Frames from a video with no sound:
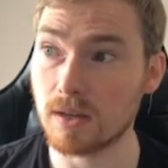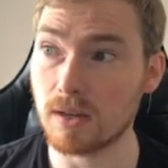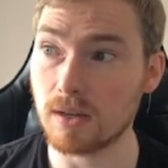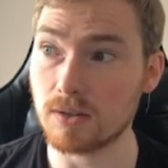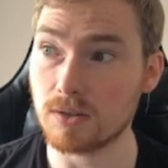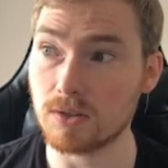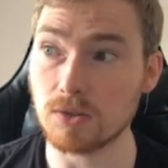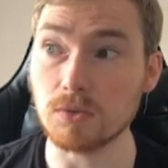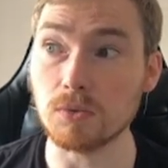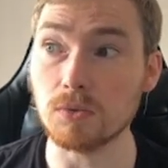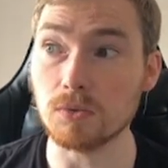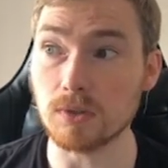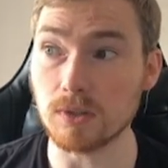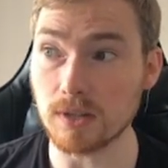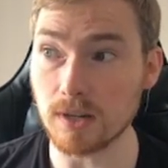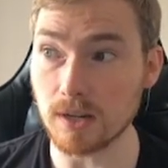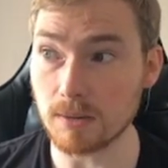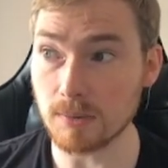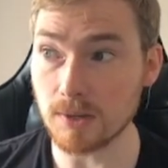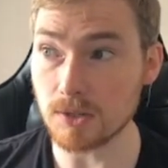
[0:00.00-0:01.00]
So the
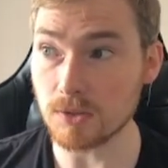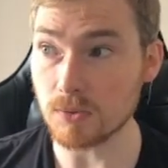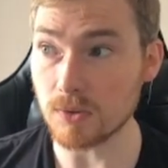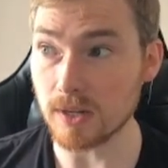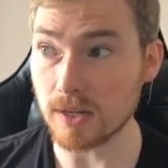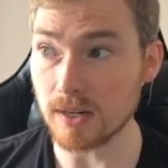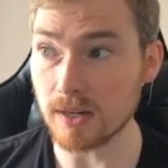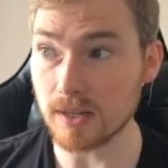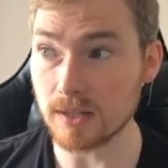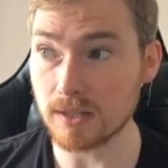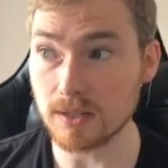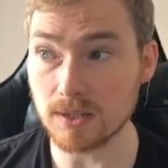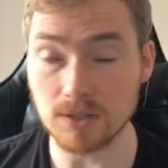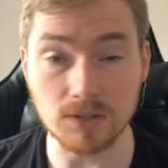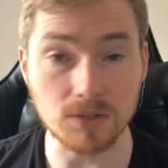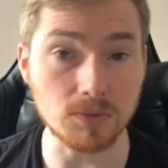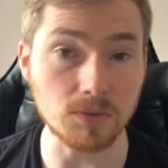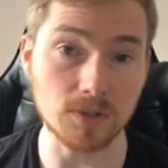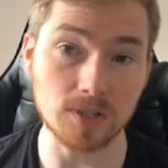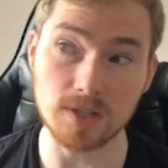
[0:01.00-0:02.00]
database we're connecting
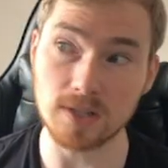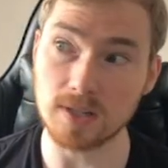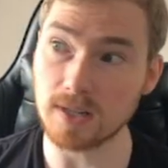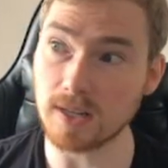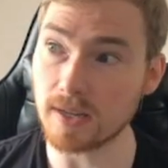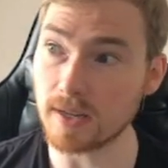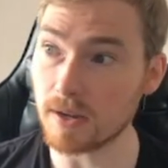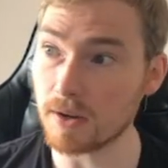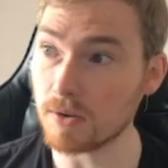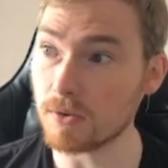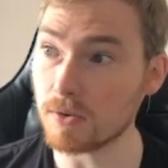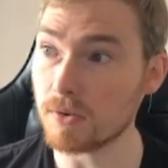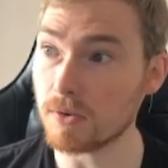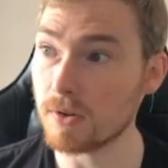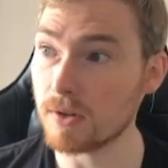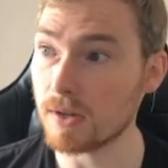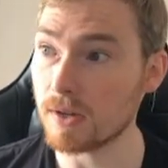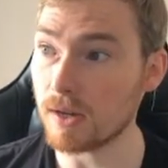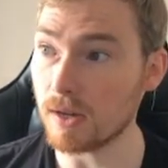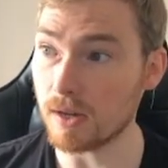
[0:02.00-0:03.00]
to, which is Lego,
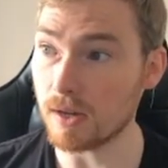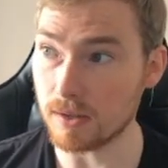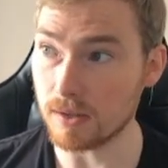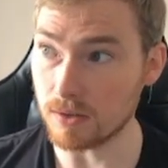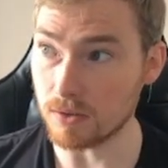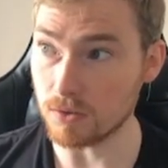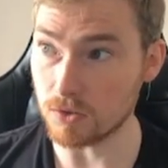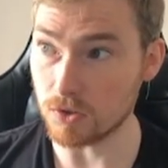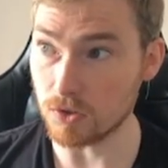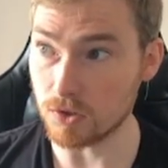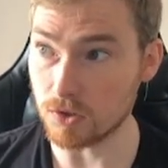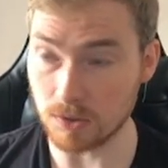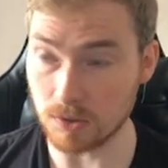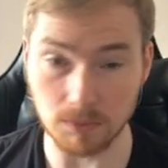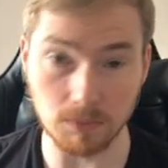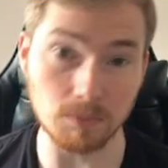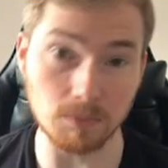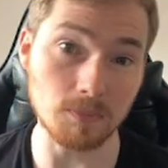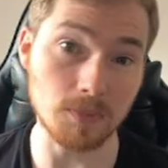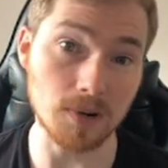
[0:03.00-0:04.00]
those username
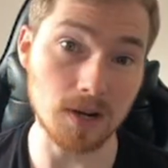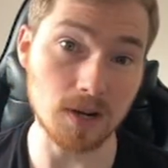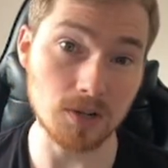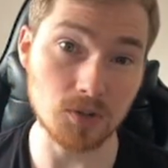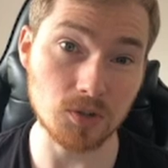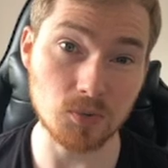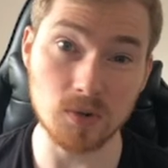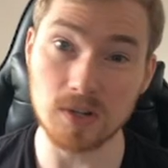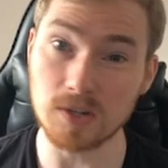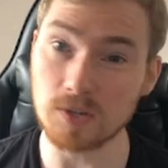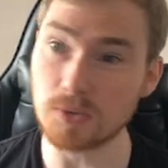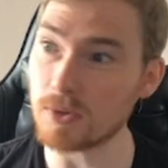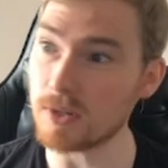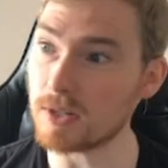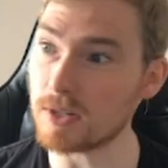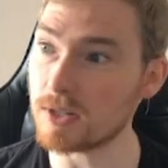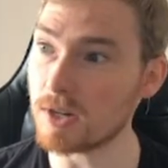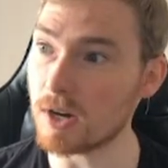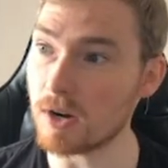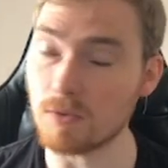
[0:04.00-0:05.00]
and passwords,
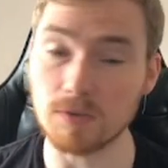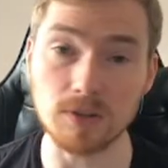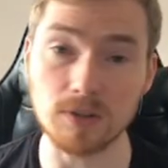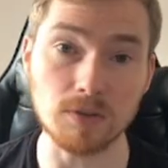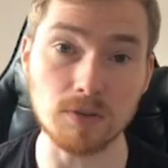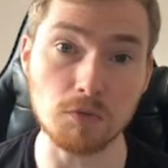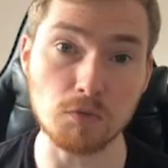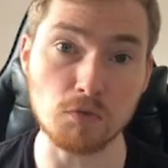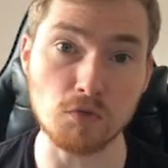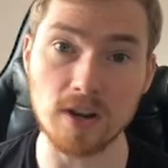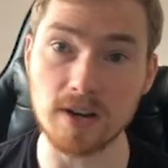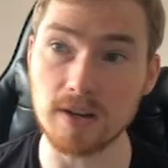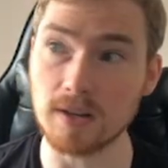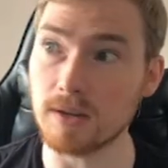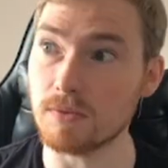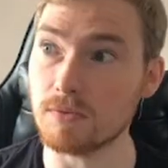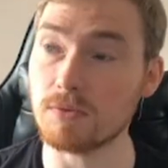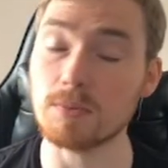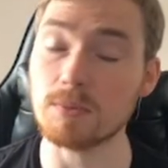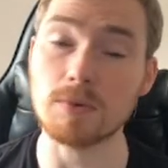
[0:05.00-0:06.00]
which hopefully you've read
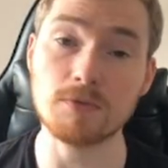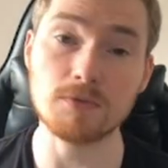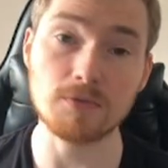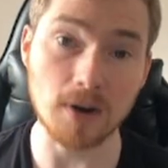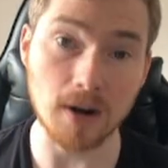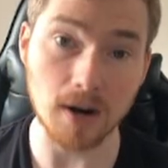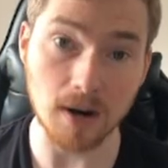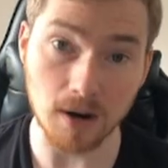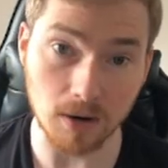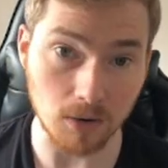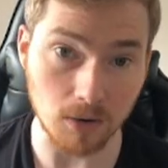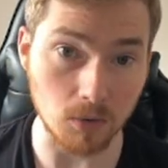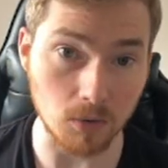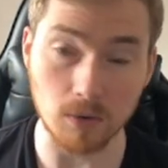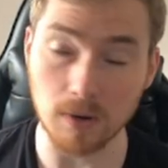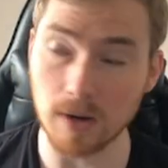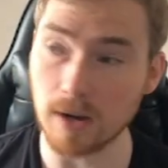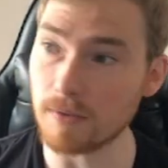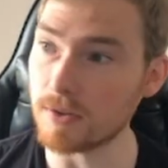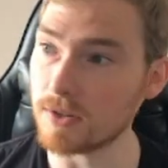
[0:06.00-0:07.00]
in from a file
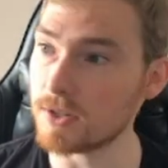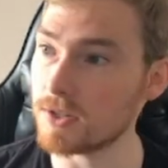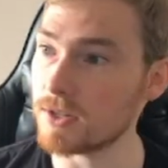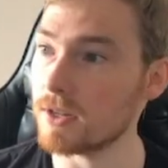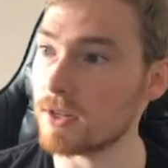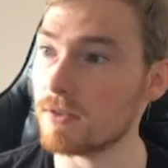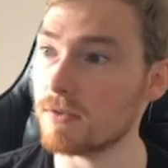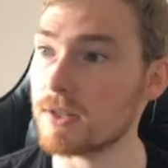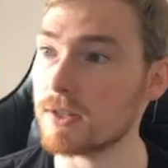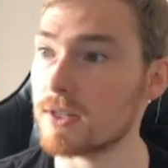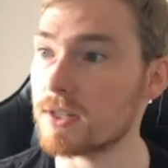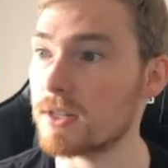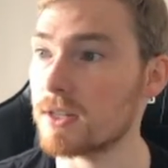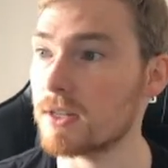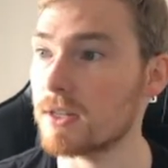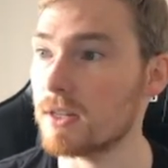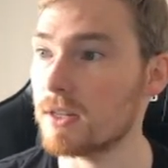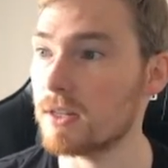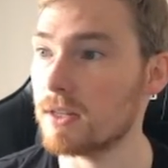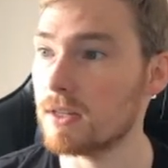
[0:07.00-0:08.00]
or other service,
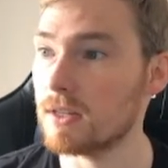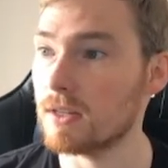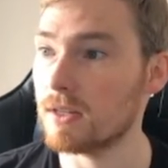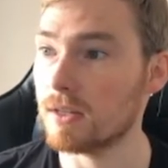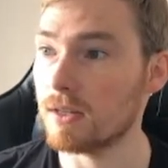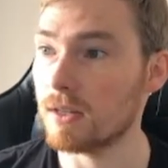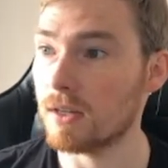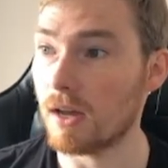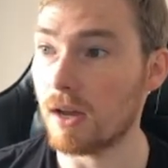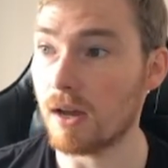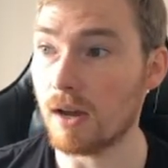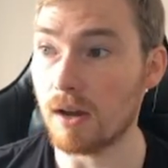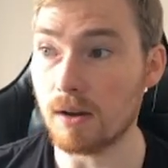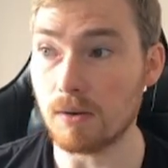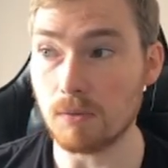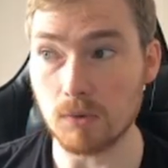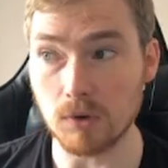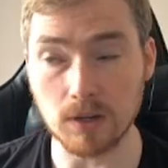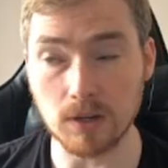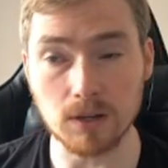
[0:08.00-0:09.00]

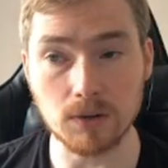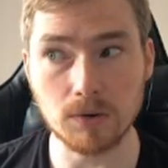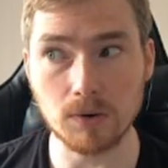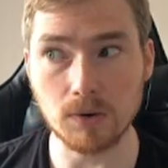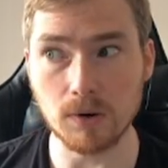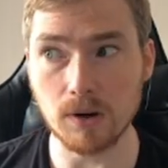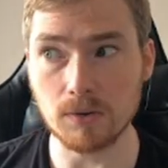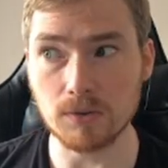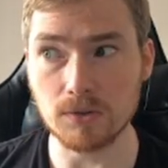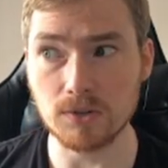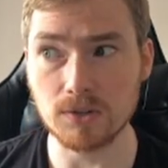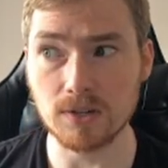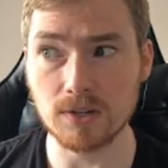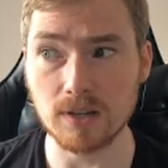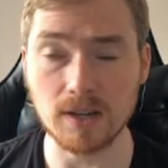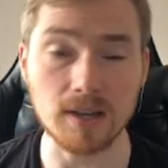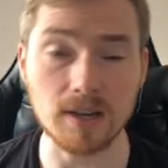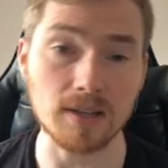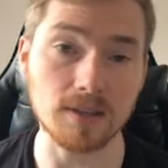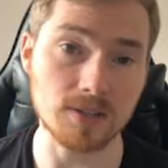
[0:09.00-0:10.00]
were localhost
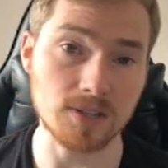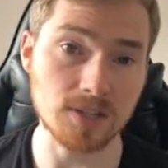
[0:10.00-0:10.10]
and the